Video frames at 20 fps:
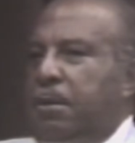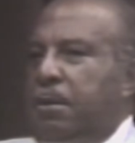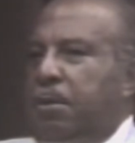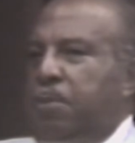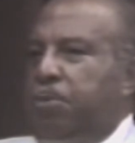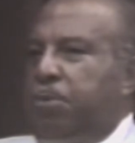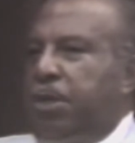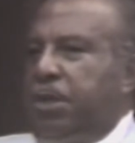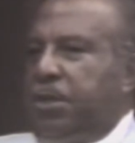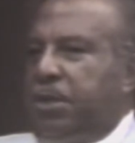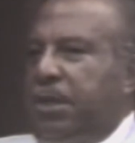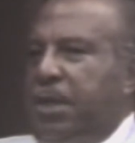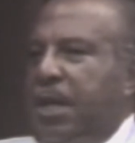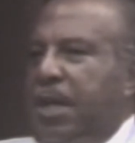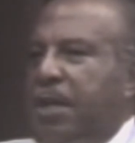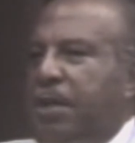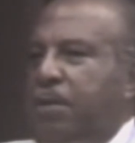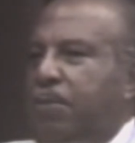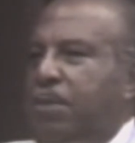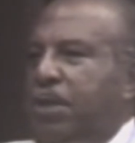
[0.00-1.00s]
a prisoner
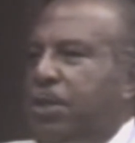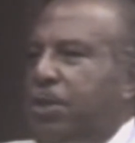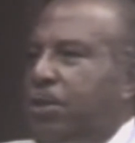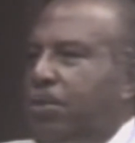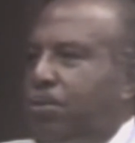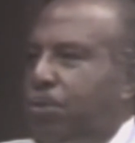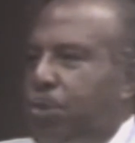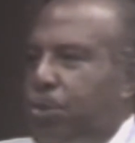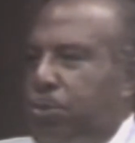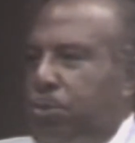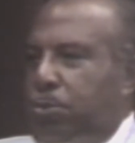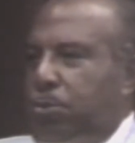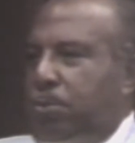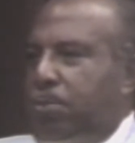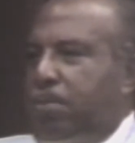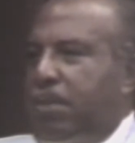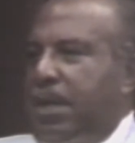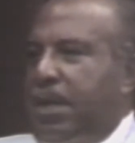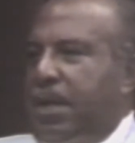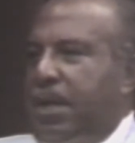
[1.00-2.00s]
had to be subdued
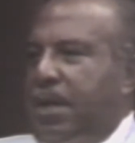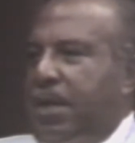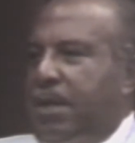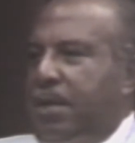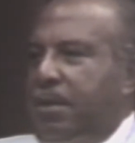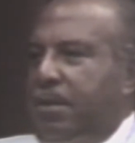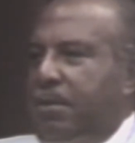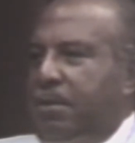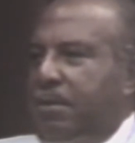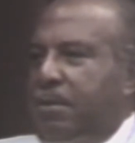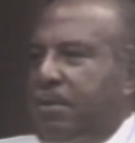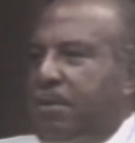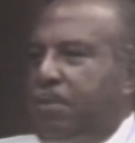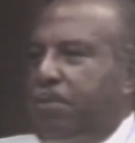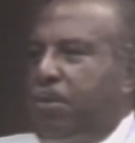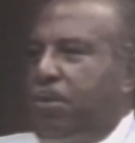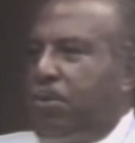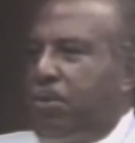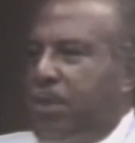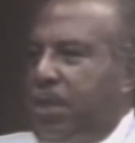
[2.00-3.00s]
by the
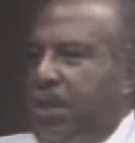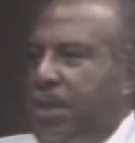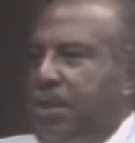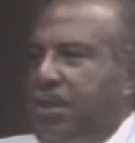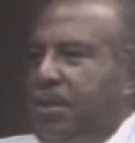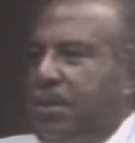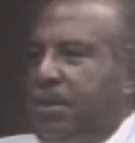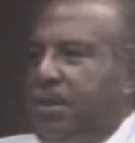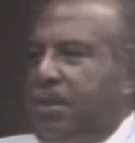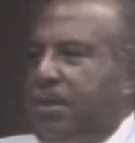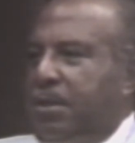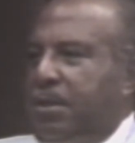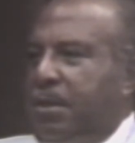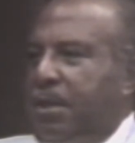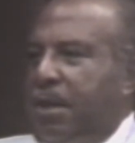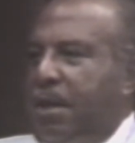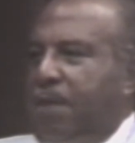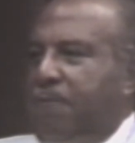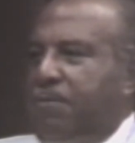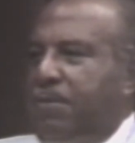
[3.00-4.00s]
police
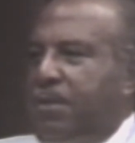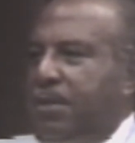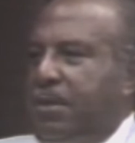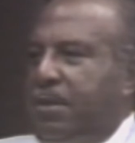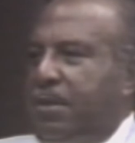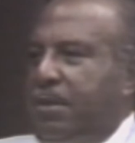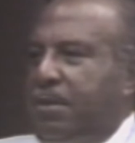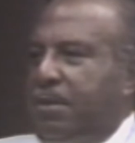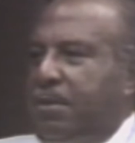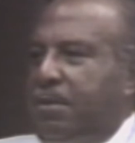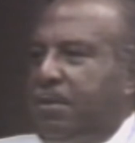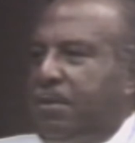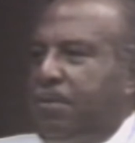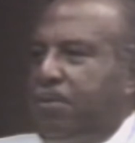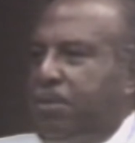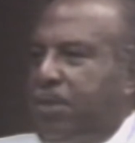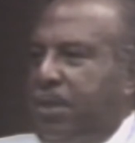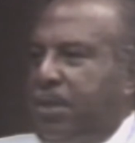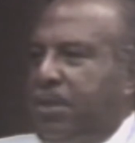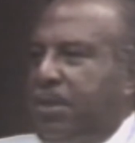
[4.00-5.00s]
after the
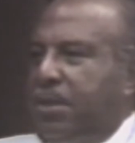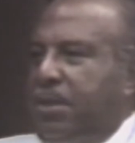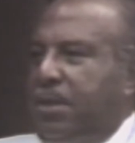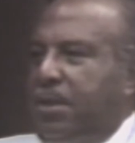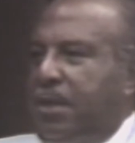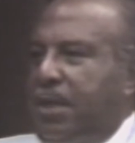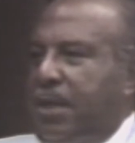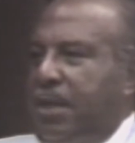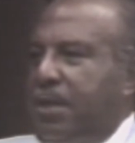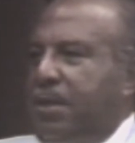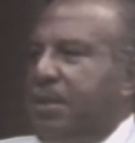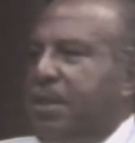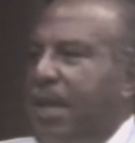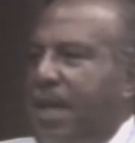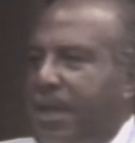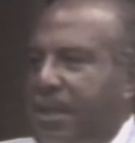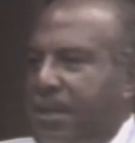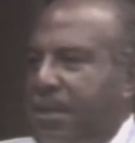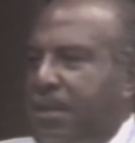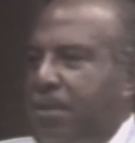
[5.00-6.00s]
prisoner had
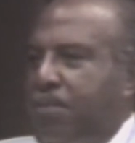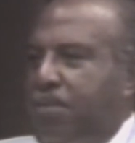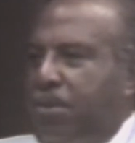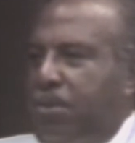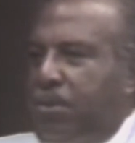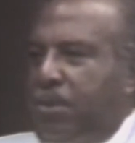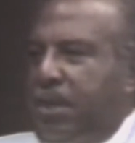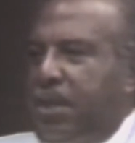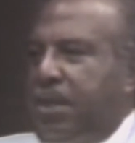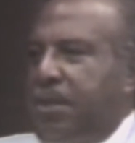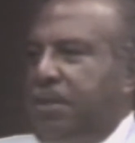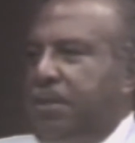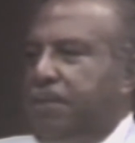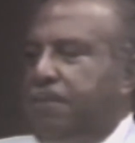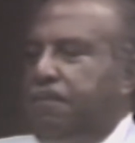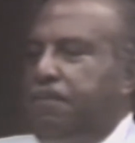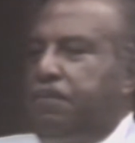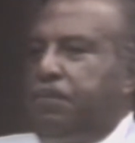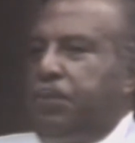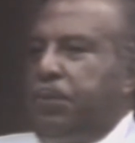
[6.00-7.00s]
attacked the police.
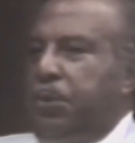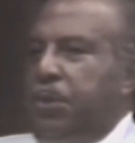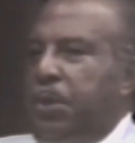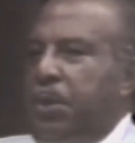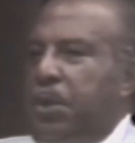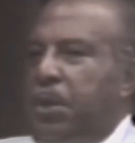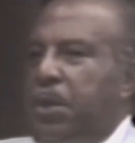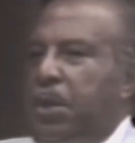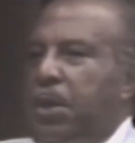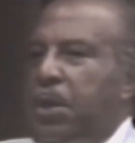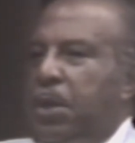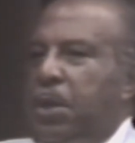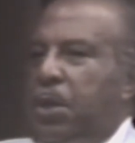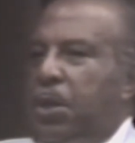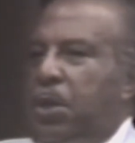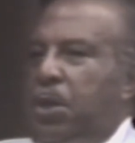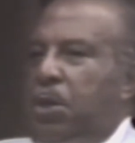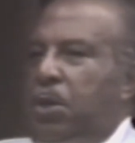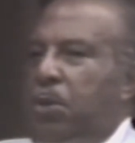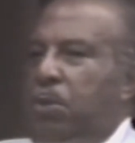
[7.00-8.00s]

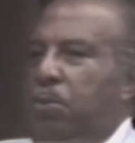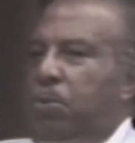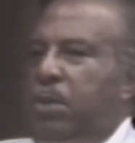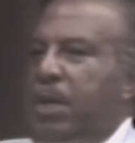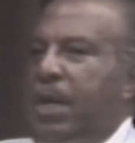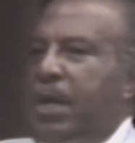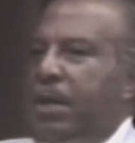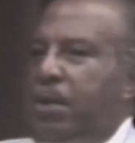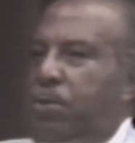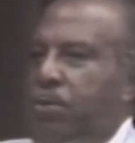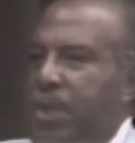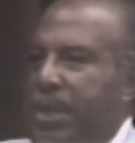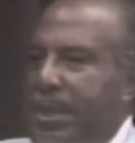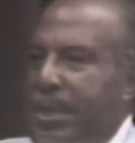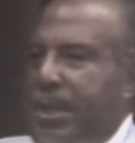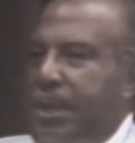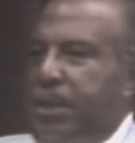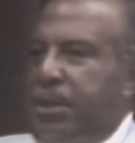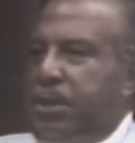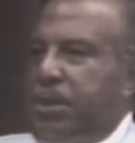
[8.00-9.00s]
We had a
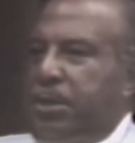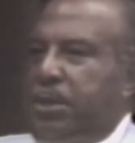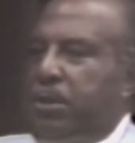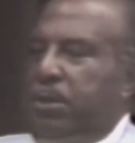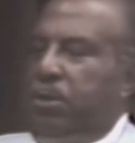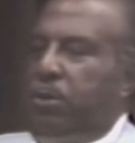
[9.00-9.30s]
witness